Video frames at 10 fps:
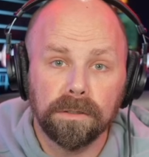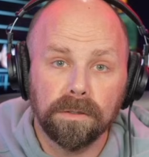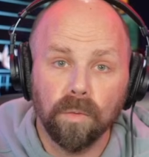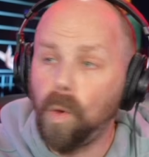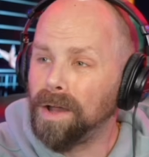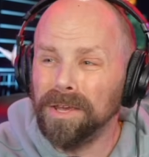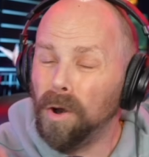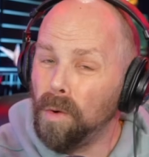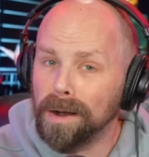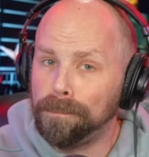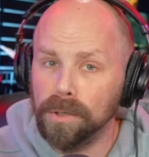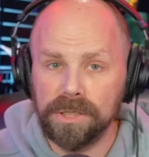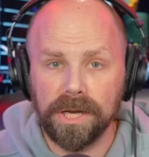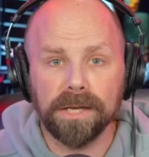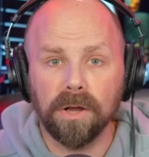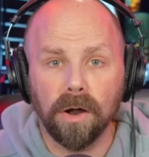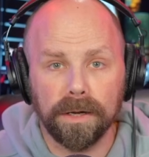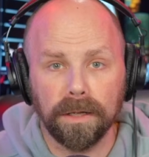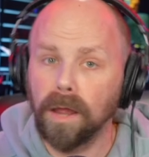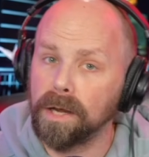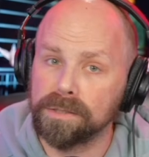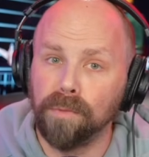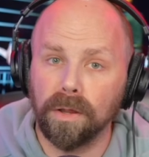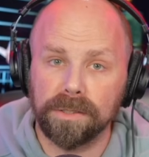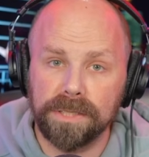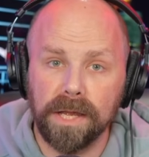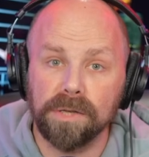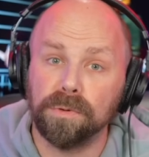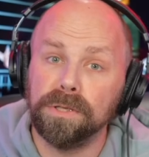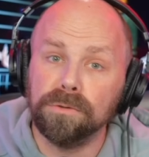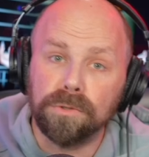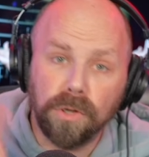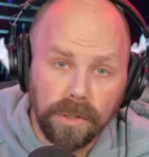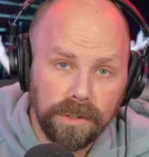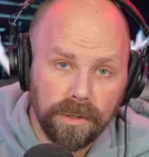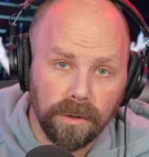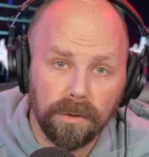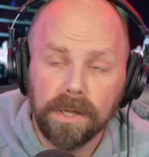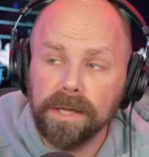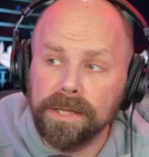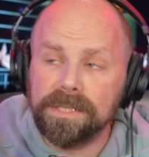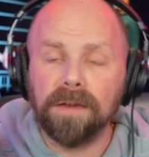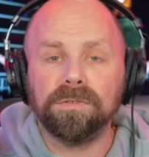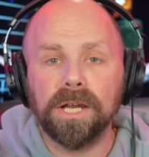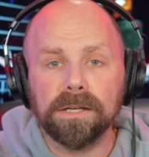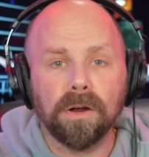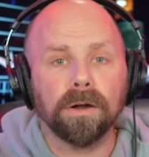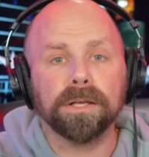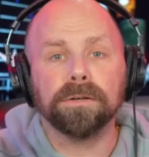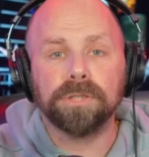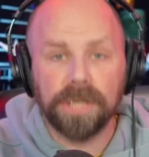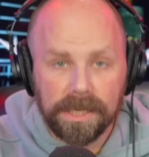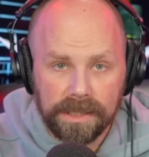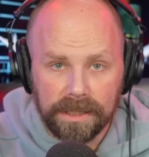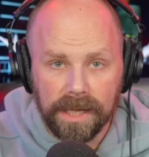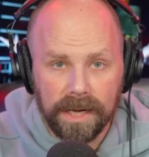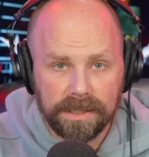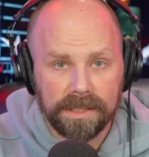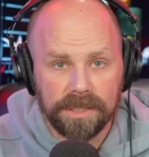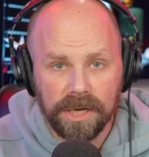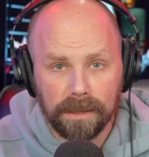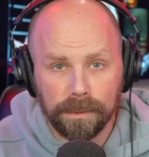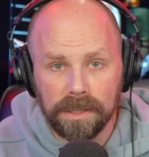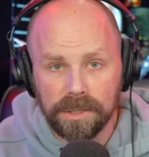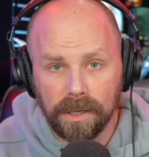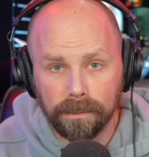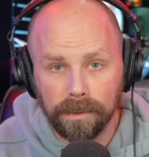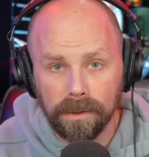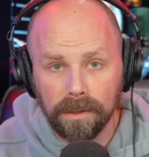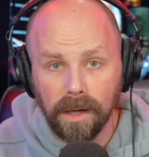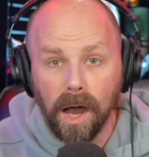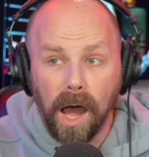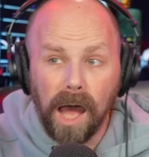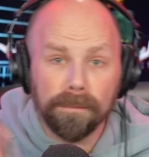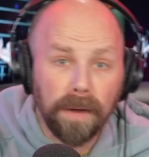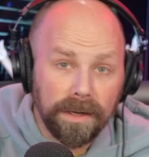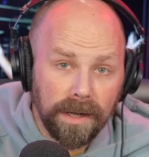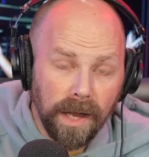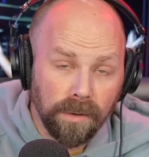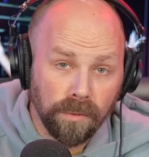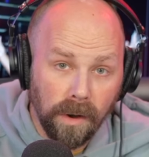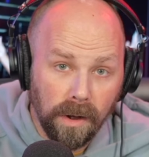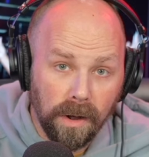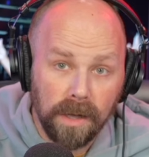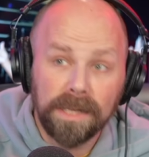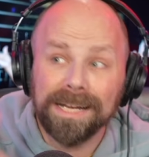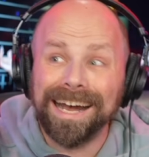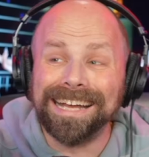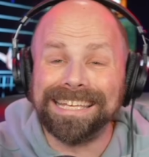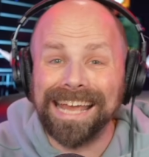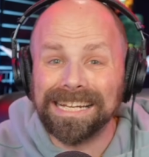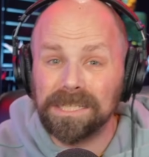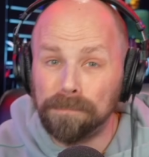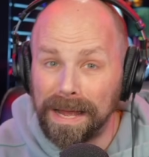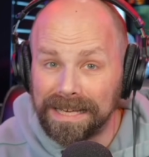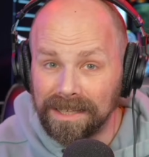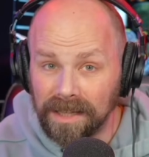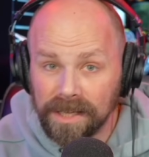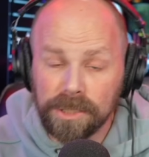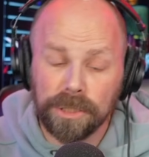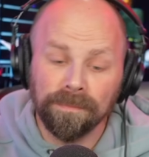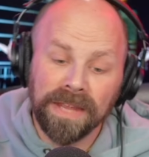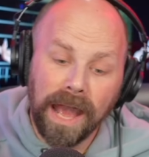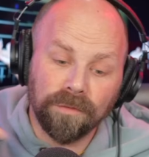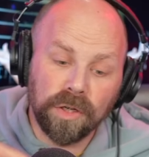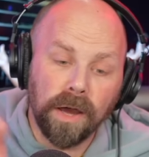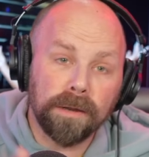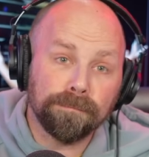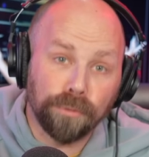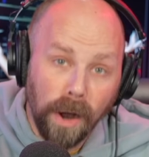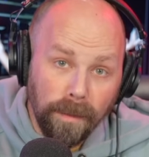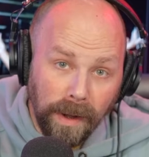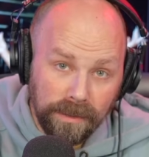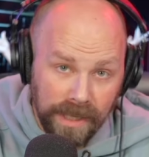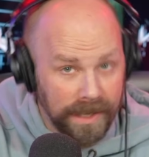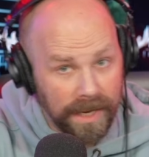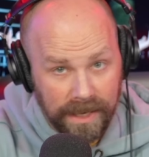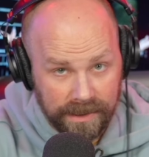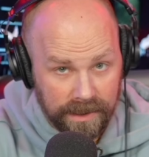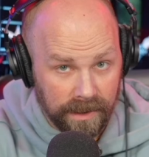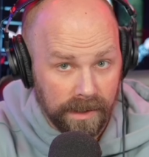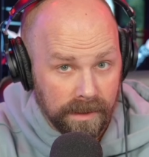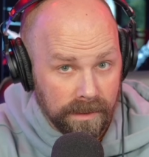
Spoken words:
while you don't want to put Jade Cargill on a smaller stage, what you could do is have Jade Cargill chasing the NXT championship on Monday Night Raw against Becky Lynch, have her cutting promos on NXT,